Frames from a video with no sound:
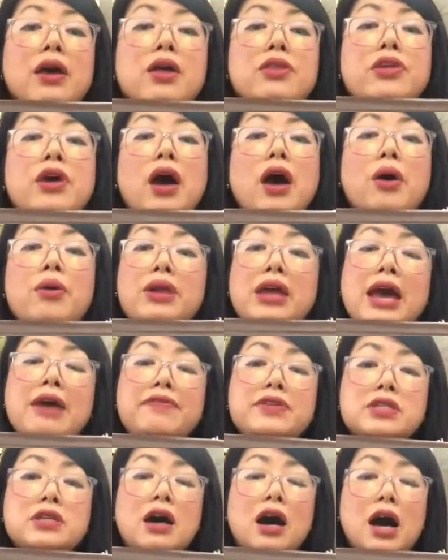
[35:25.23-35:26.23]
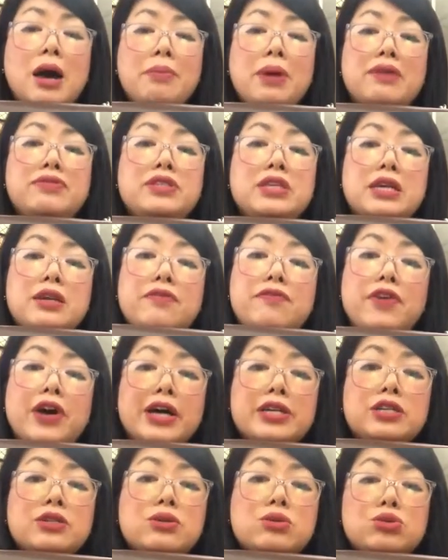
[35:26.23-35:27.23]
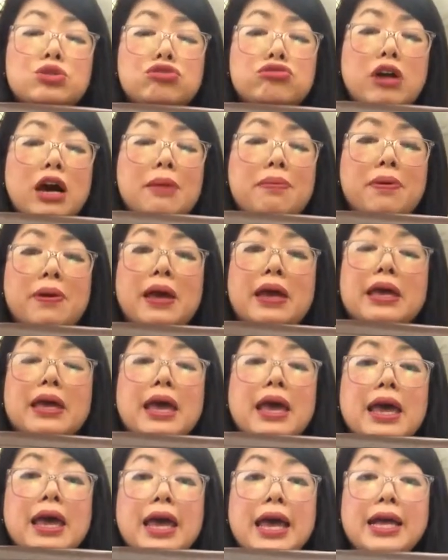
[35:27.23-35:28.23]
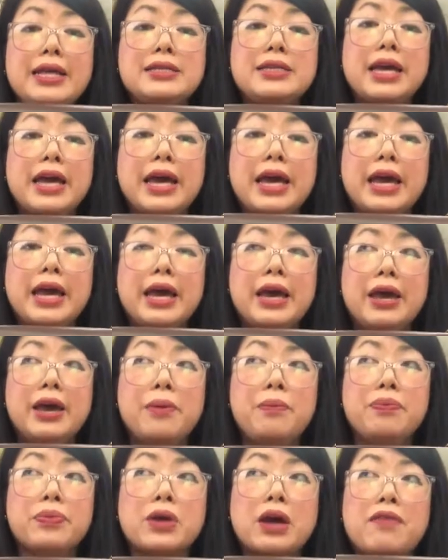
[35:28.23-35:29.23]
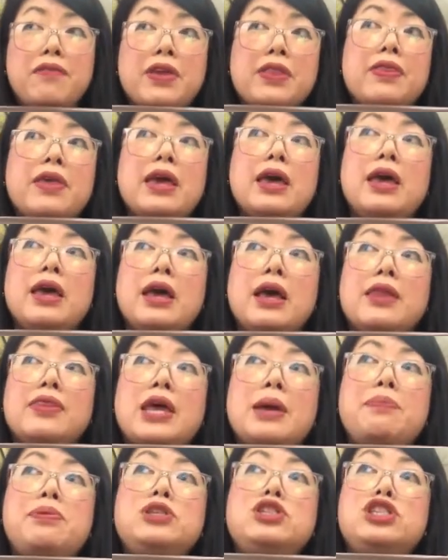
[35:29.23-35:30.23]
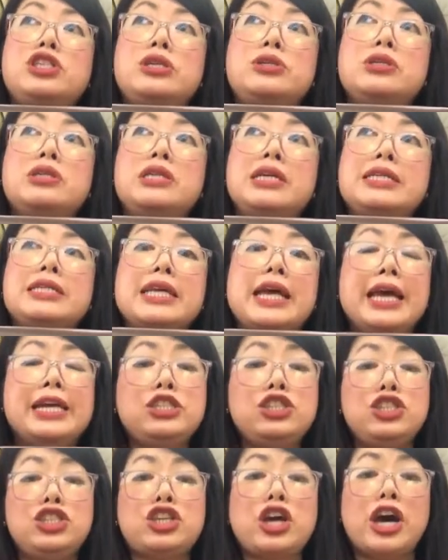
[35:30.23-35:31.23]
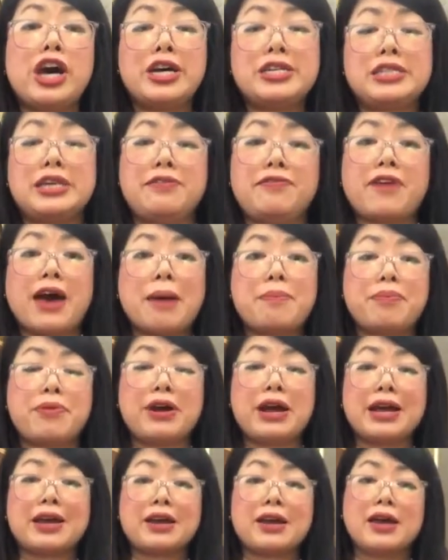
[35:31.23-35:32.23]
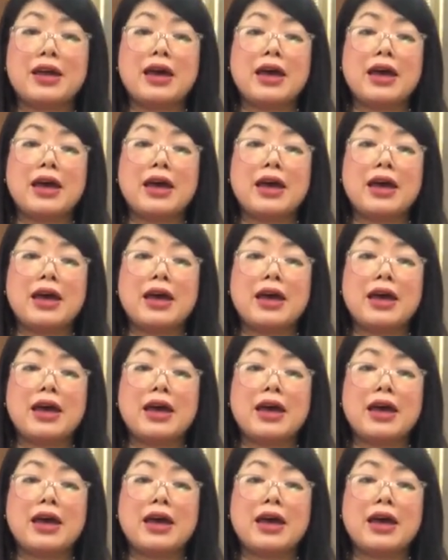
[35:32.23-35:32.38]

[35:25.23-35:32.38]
The only ever time I've seen a vertical striping is in, I think they produced this in jersey fabric